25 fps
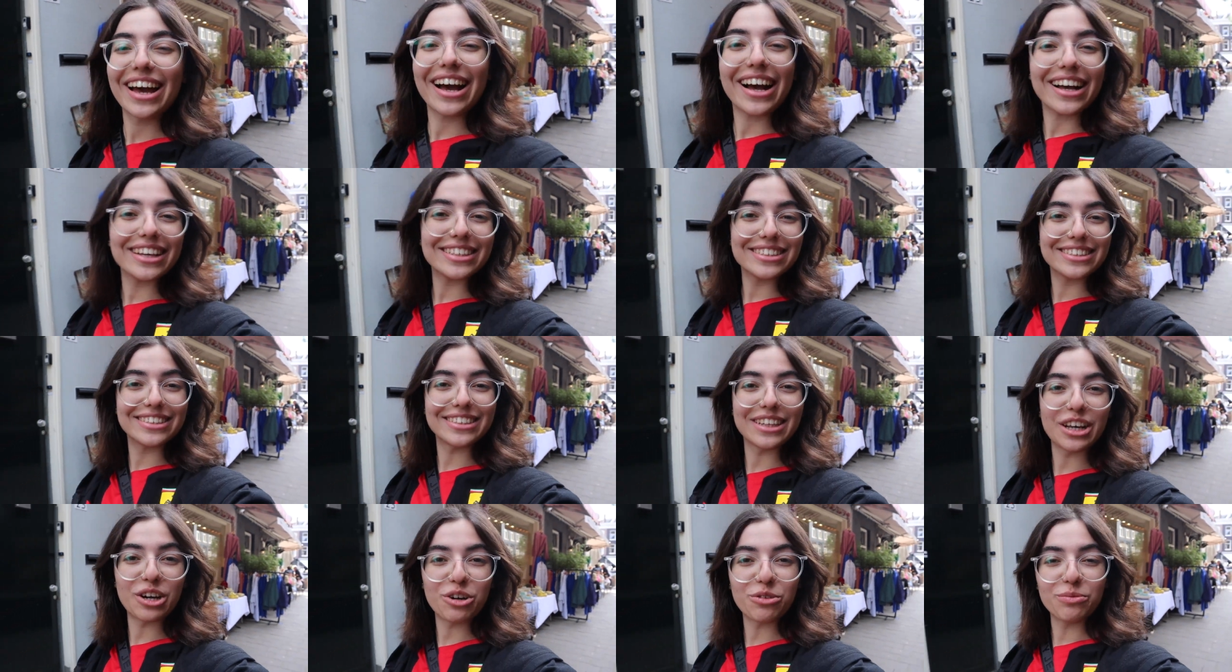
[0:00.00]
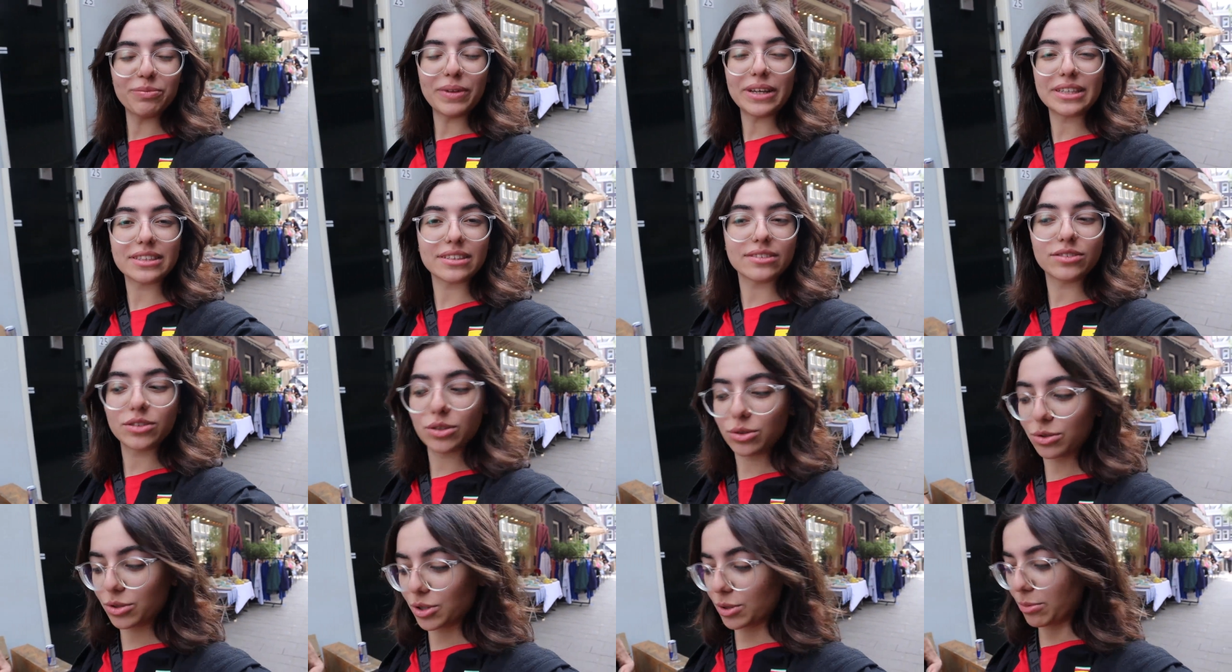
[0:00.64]
As you know, as I
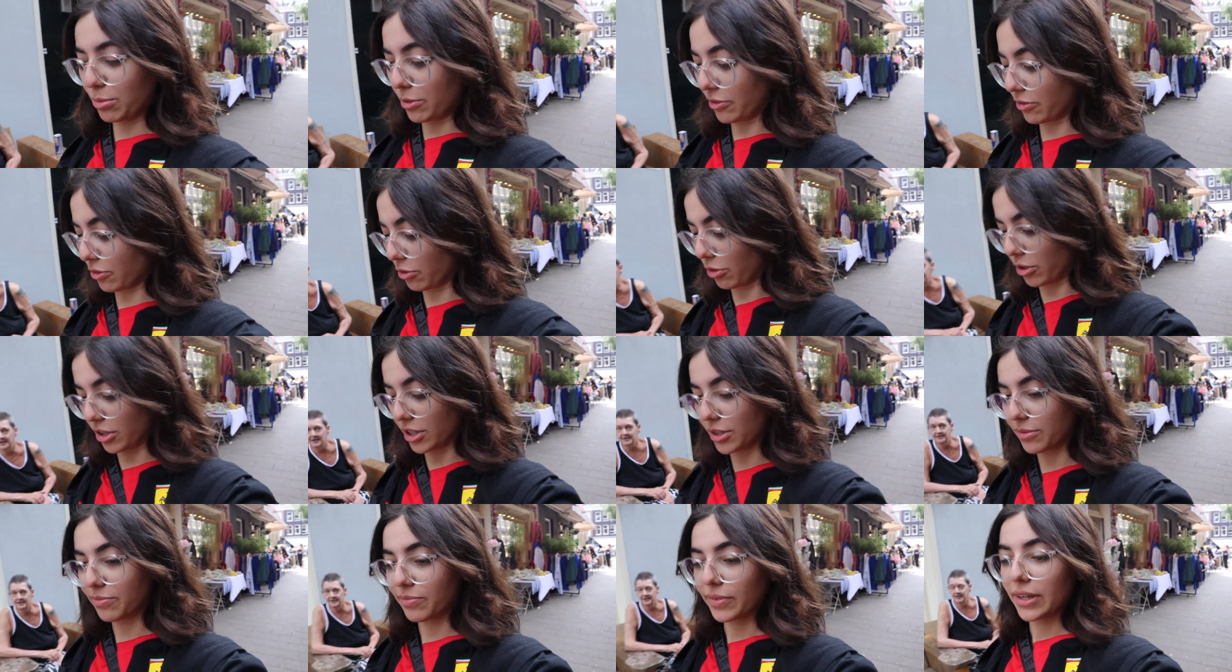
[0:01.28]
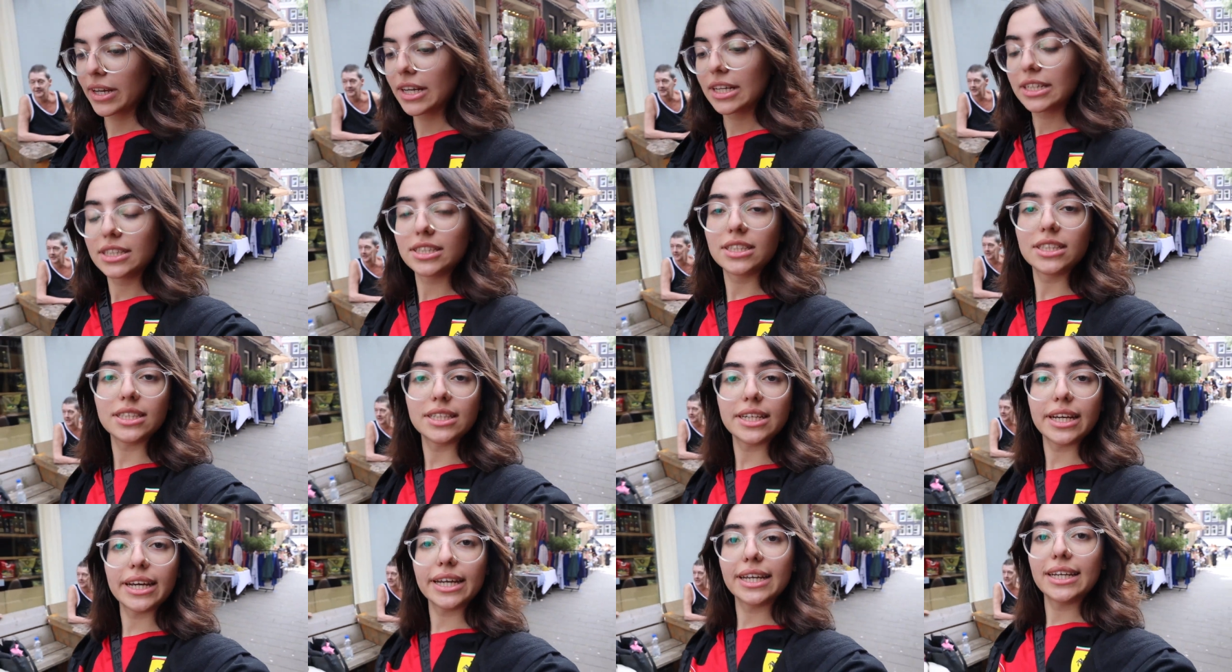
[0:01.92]
told you before,
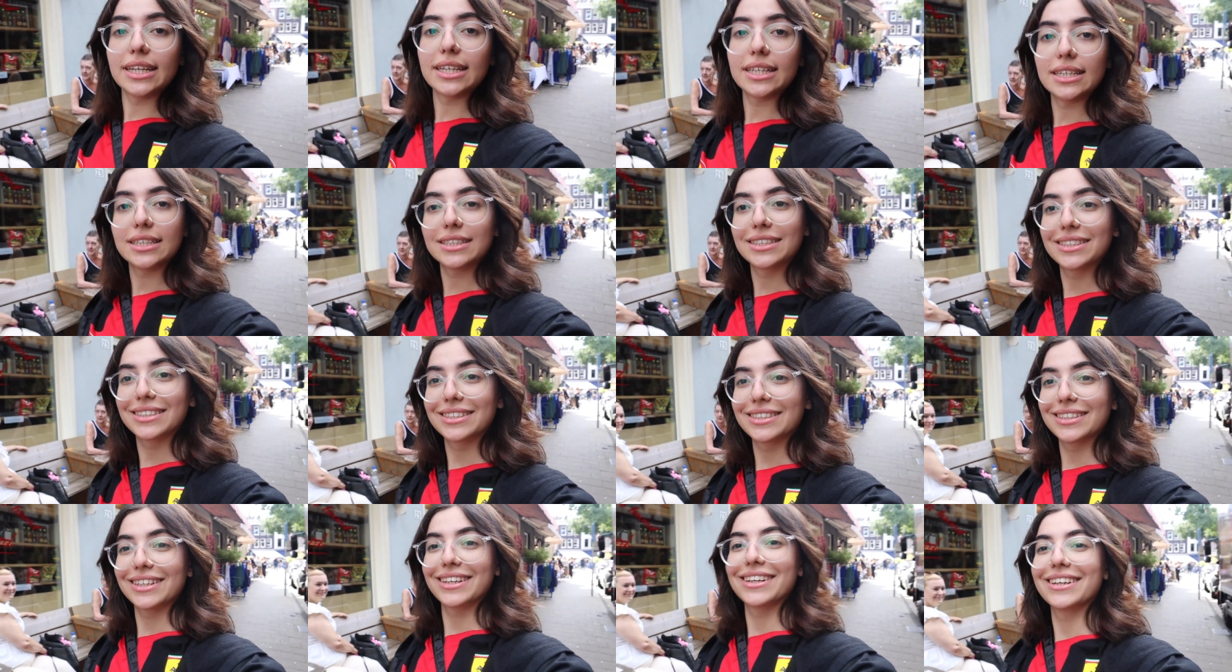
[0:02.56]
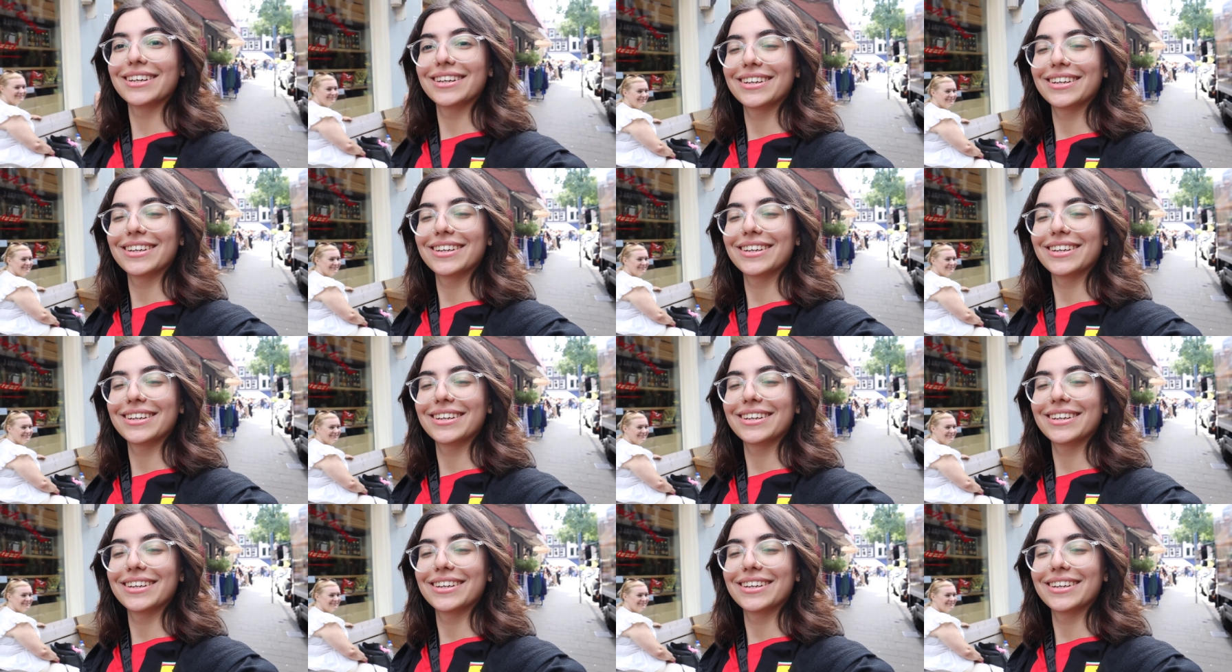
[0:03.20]
today's